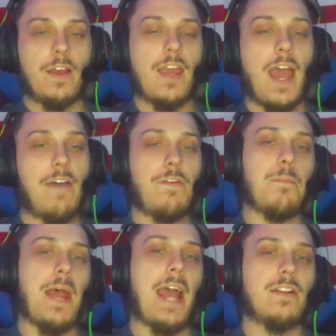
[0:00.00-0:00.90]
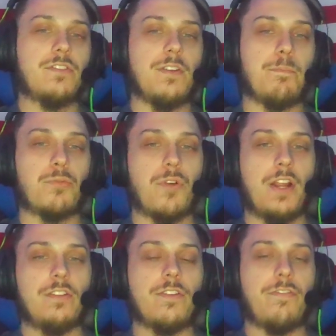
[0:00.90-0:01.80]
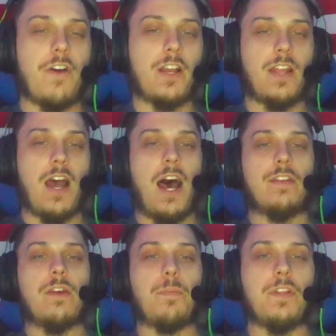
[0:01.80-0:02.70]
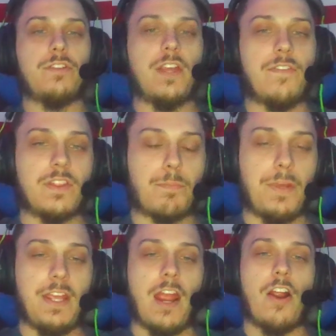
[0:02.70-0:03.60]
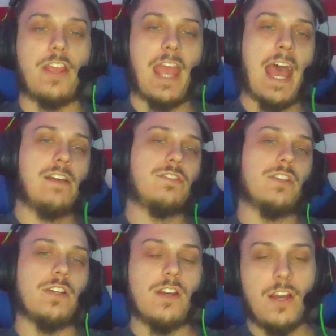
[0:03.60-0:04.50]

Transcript: Kevin Magnussen brings the fucking Haas up into seventh. Pierre Gasly